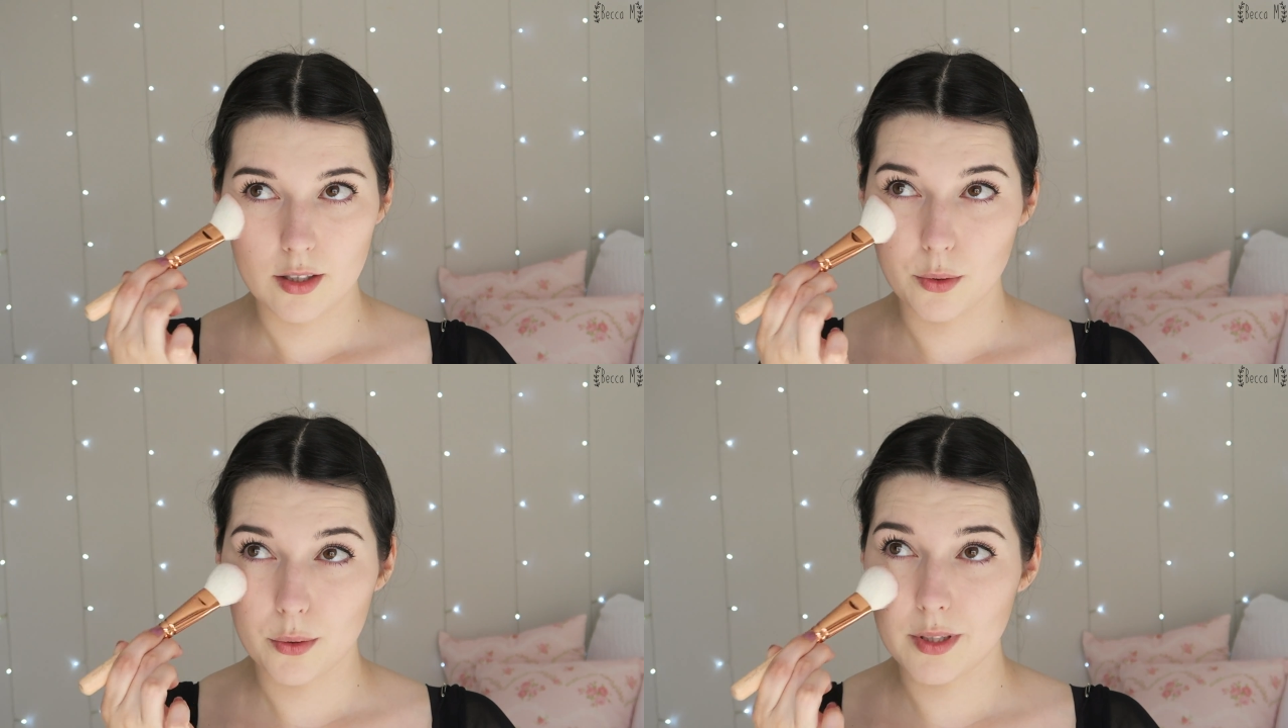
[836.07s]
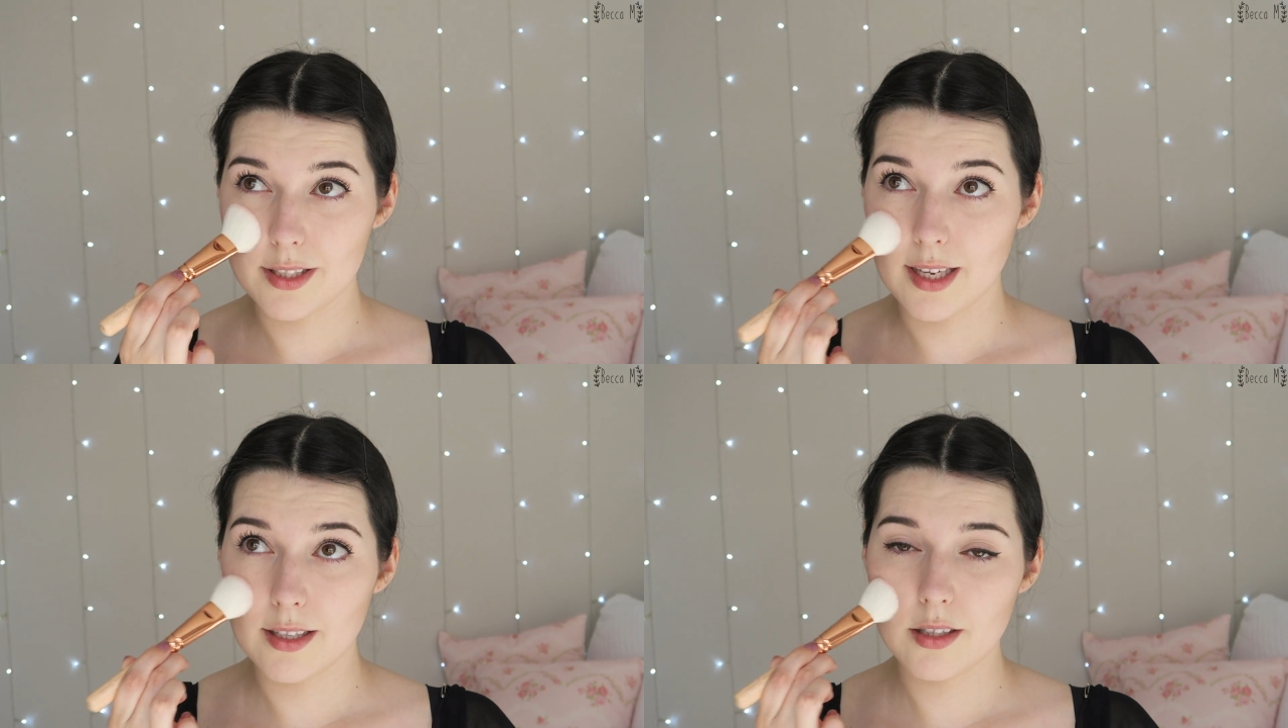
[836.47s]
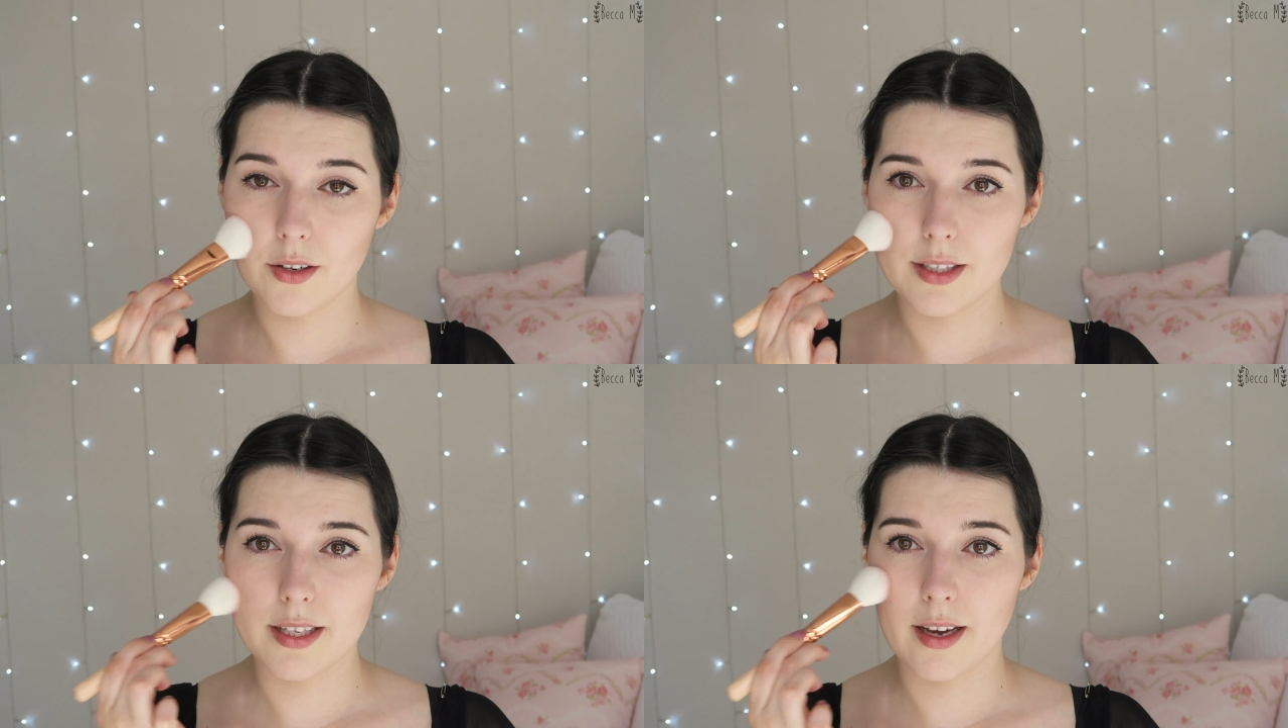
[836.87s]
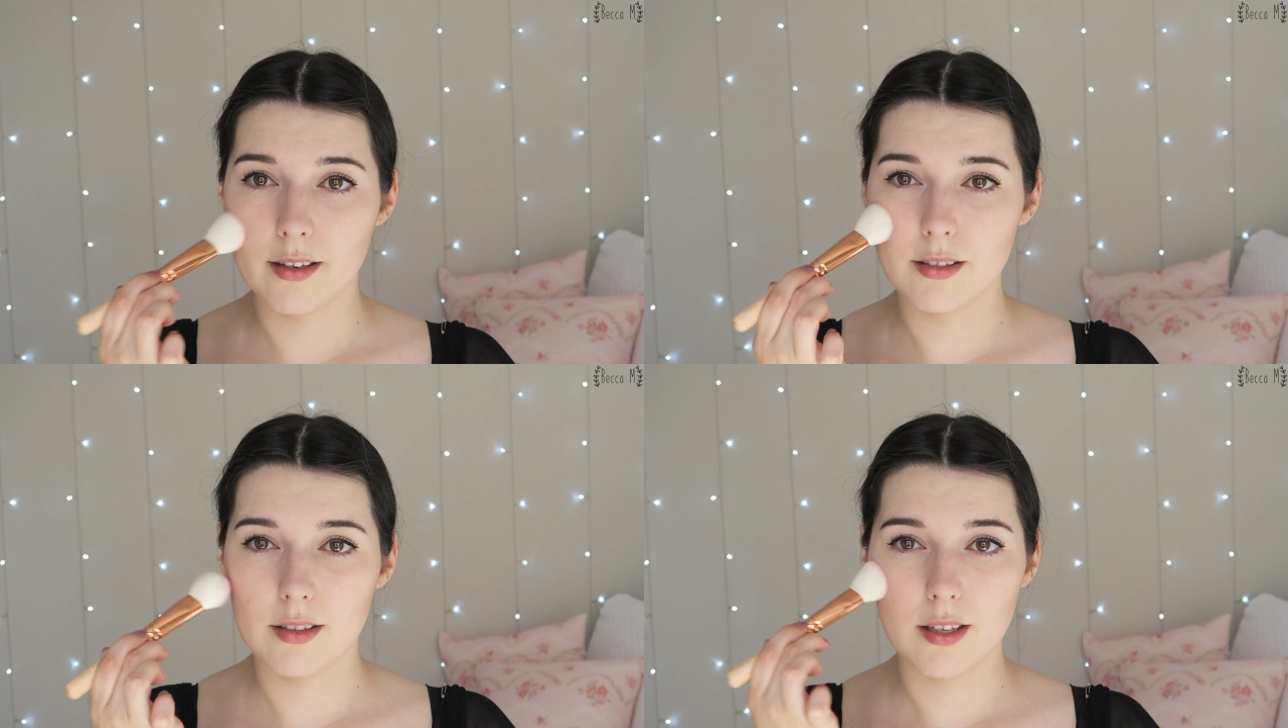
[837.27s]
Oh, the sun is going
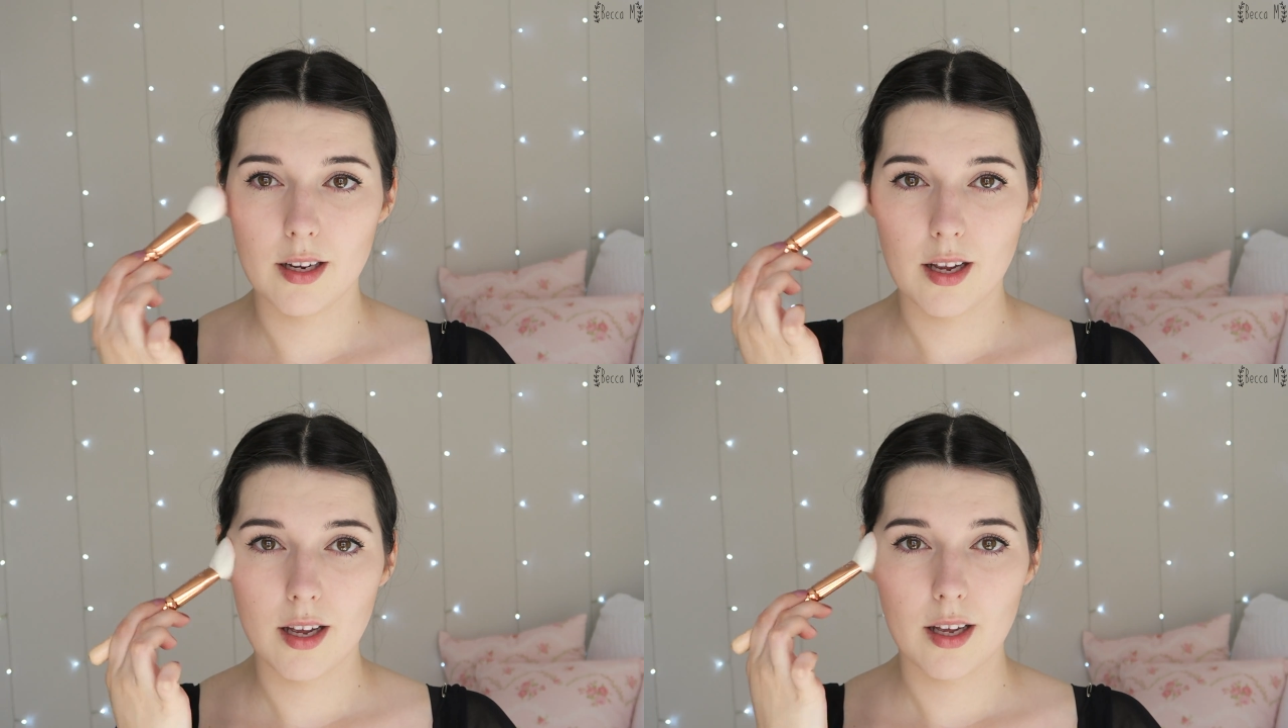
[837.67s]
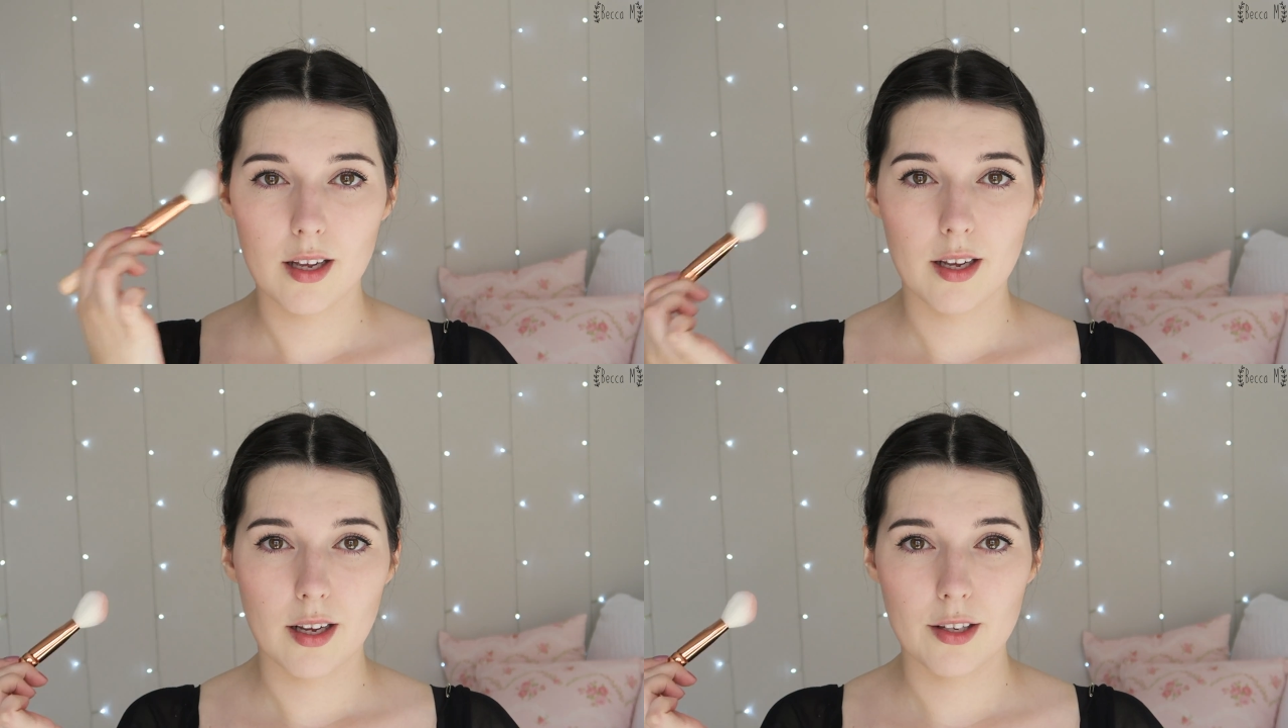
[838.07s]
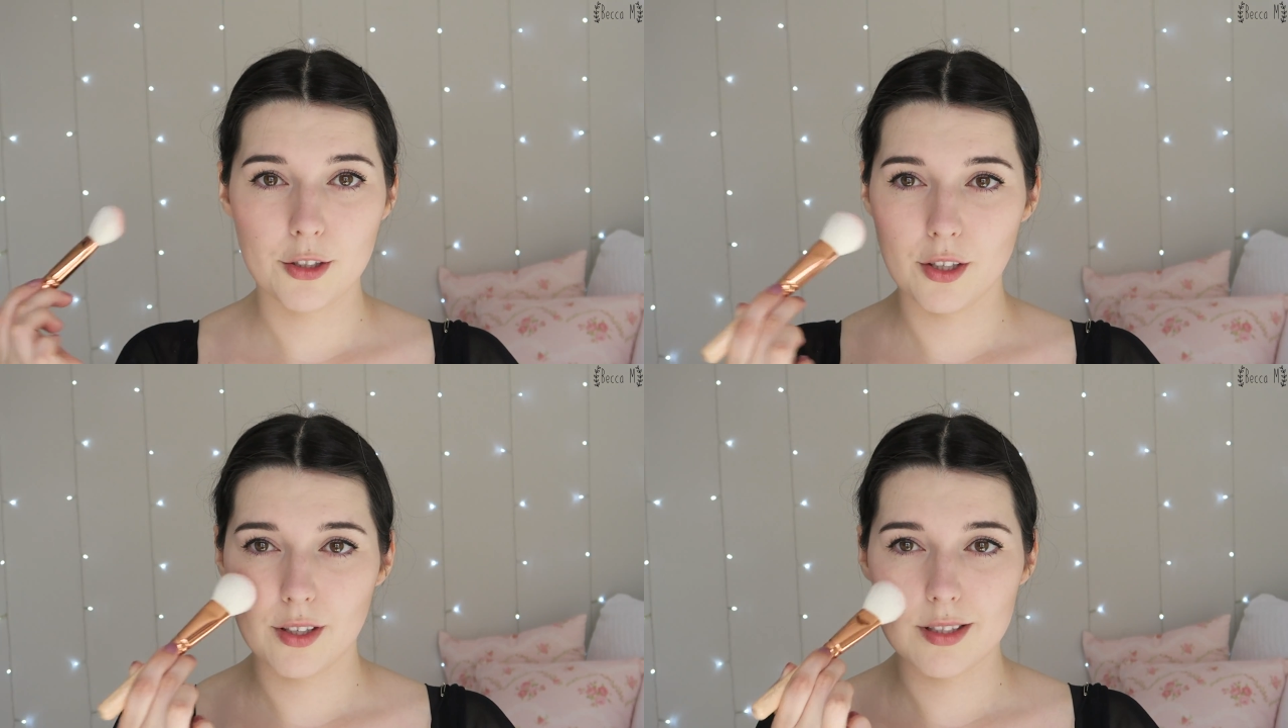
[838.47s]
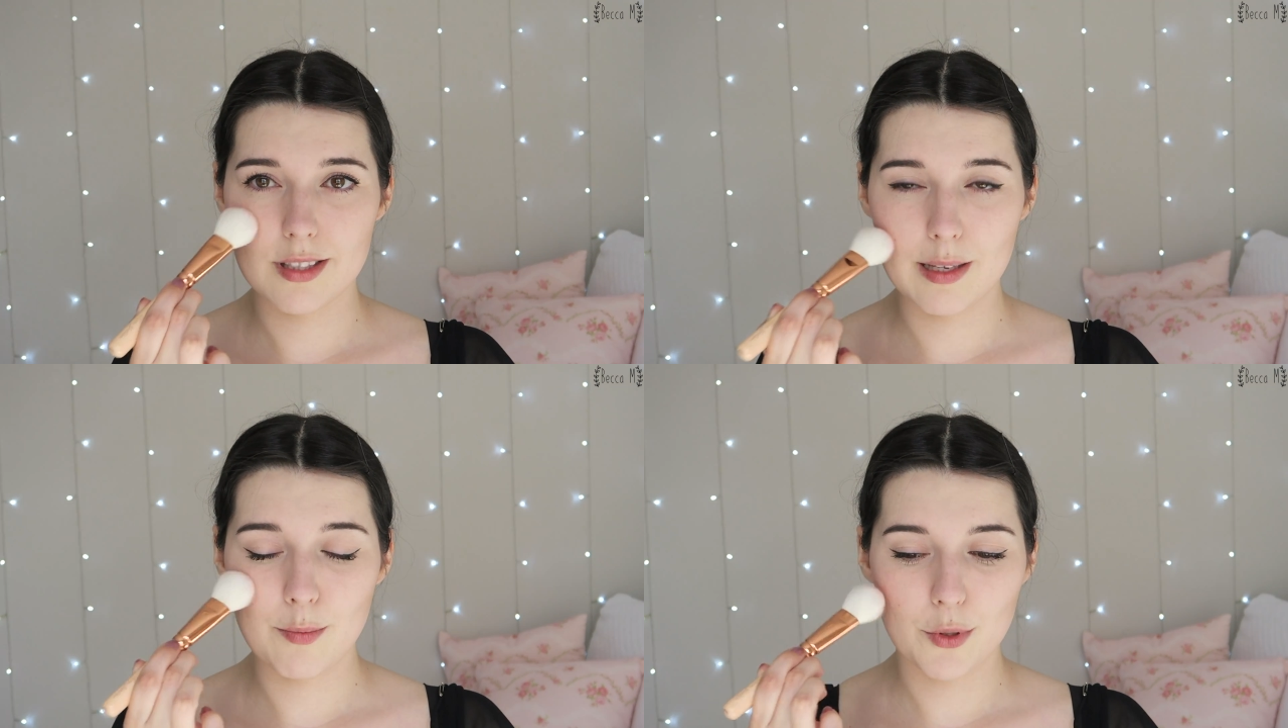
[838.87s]
down. Look, you can
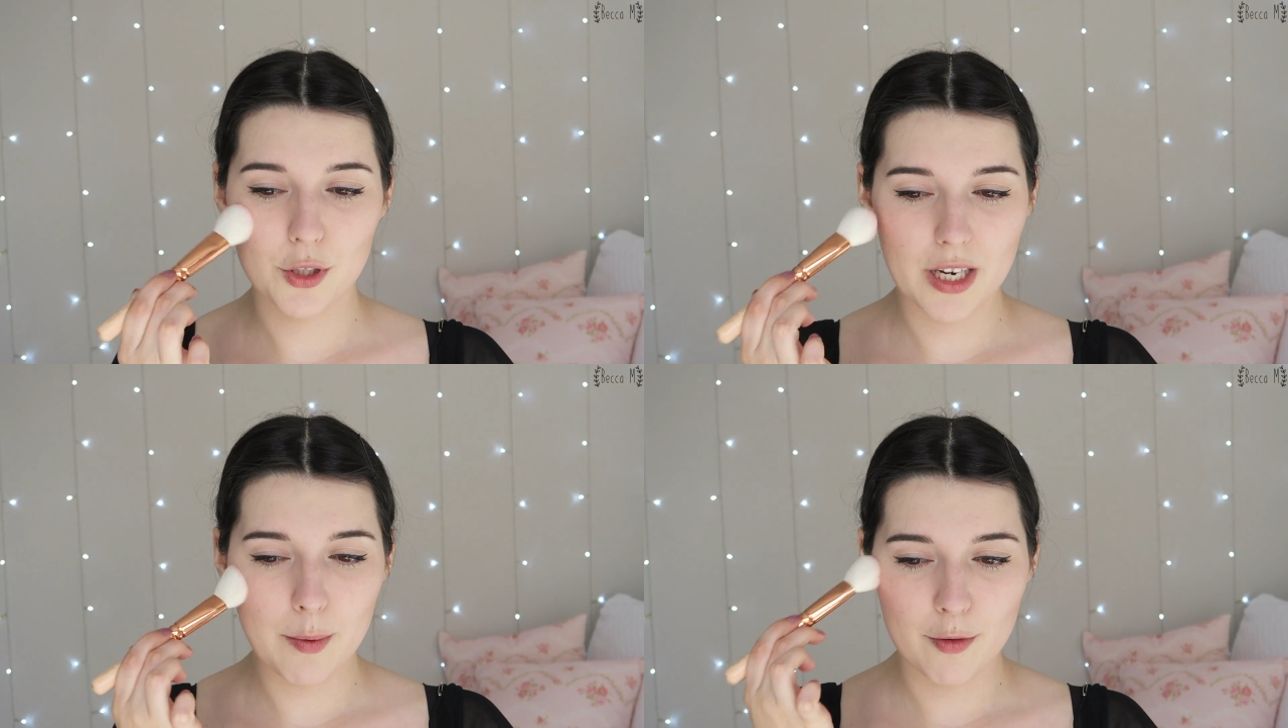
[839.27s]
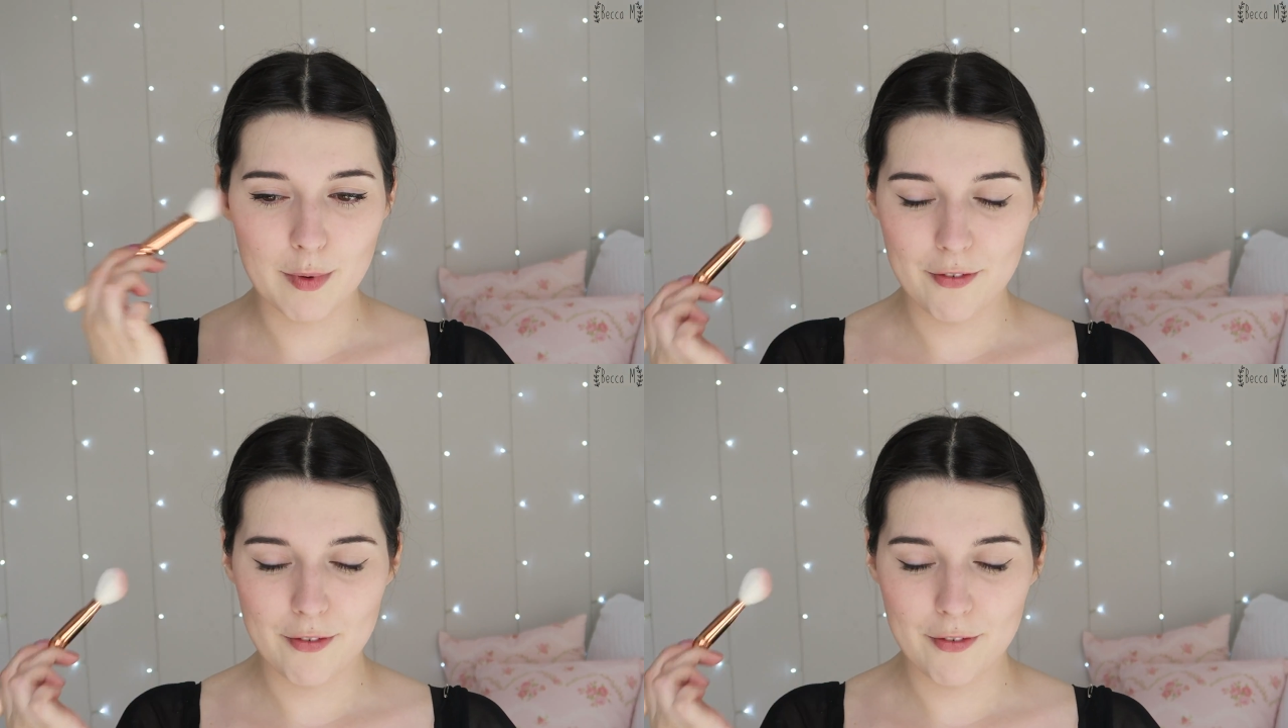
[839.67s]
see more shape of my